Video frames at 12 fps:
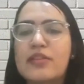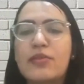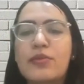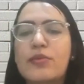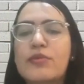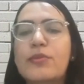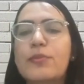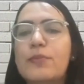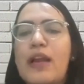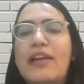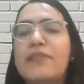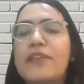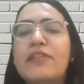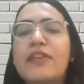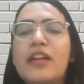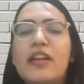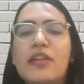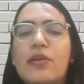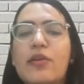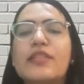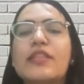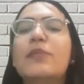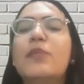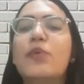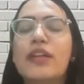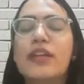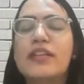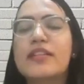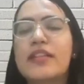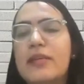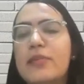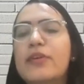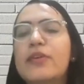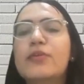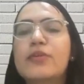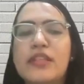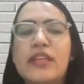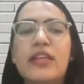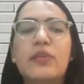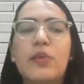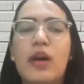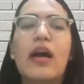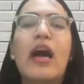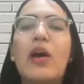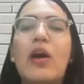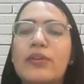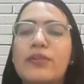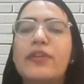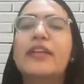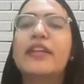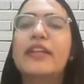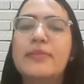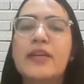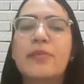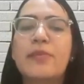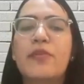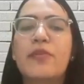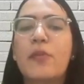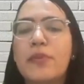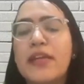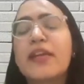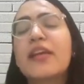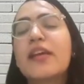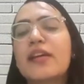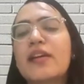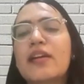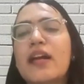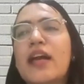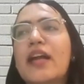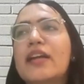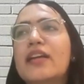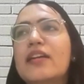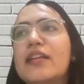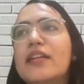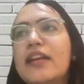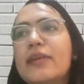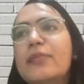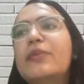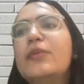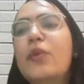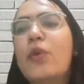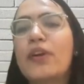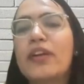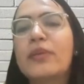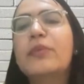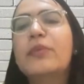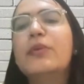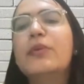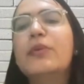So everyone across the board is able to see how different teams are performing, and they are able to contribute